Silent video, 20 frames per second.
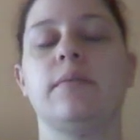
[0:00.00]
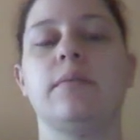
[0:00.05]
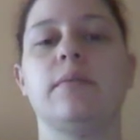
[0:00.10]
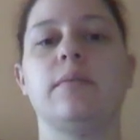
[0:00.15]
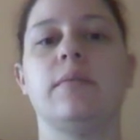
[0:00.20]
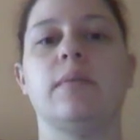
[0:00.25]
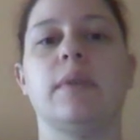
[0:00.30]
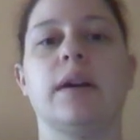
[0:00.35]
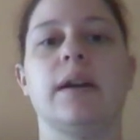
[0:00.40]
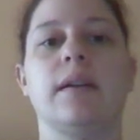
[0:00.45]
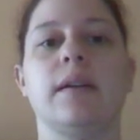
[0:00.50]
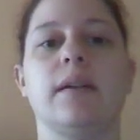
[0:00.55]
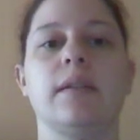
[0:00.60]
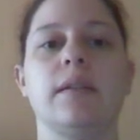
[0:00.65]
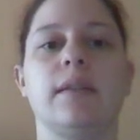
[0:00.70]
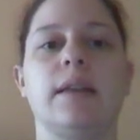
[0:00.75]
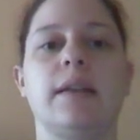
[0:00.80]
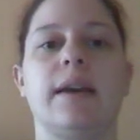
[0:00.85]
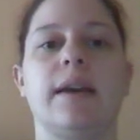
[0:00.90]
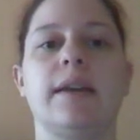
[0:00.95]
where
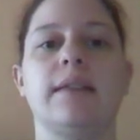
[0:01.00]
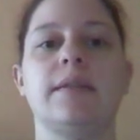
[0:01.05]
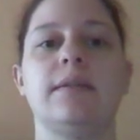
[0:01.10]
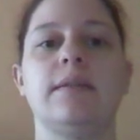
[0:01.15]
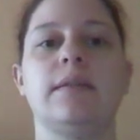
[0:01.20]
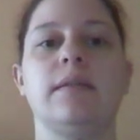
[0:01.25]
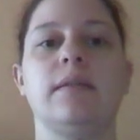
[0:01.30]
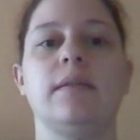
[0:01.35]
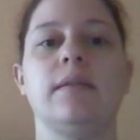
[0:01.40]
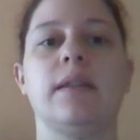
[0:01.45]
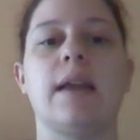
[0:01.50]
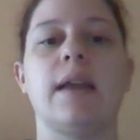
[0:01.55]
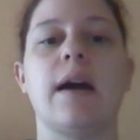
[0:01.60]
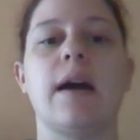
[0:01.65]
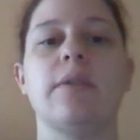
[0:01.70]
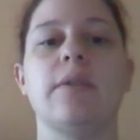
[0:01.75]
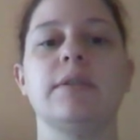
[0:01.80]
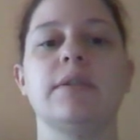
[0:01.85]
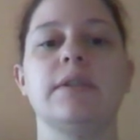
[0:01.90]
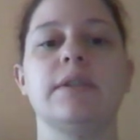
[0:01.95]
that
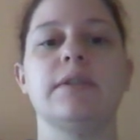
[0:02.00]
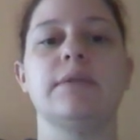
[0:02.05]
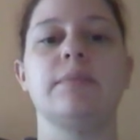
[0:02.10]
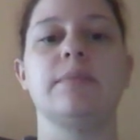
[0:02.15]
now is